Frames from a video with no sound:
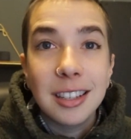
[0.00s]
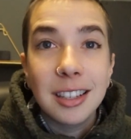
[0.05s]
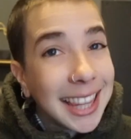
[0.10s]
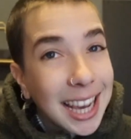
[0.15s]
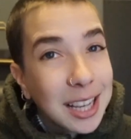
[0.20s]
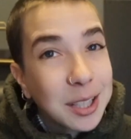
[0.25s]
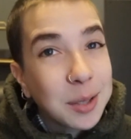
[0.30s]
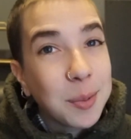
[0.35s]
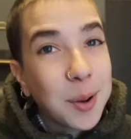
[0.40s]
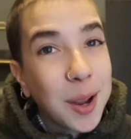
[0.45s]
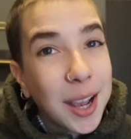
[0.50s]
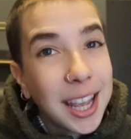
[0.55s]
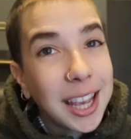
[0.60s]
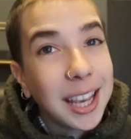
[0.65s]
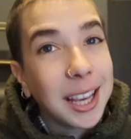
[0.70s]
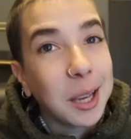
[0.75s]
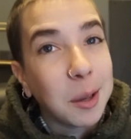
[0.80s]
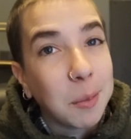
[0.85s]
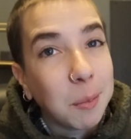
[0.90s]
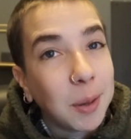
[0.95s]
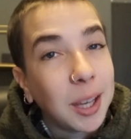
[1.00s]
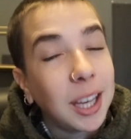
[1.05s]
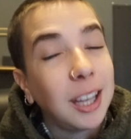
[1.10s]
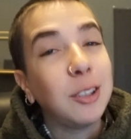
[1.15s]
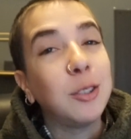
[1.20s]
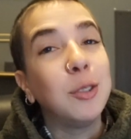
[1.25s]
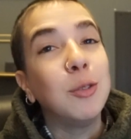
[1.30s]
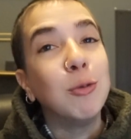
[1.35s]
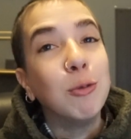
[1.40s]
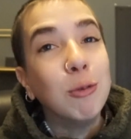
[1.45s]
That's why it can
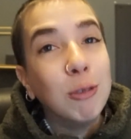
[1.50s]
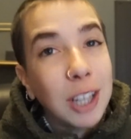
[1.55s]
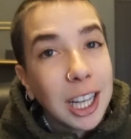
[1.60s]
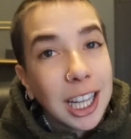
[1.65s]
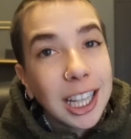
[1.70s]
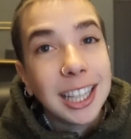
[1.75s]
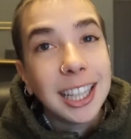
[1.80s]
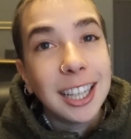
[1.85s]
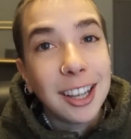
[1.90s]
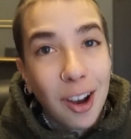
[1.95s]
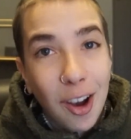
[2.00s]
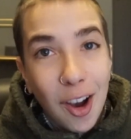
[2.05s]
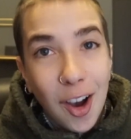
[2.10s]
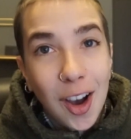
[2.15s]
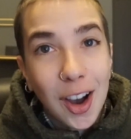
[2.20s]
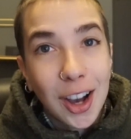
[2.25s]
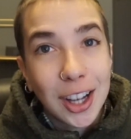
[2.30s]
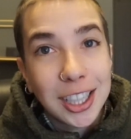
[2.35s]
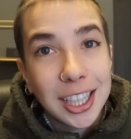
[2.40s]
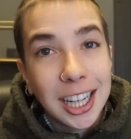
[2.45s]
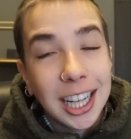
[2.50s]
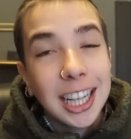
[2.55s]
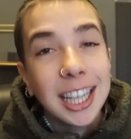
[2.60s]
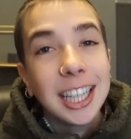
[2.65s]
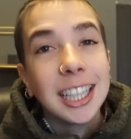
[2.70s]
be really hard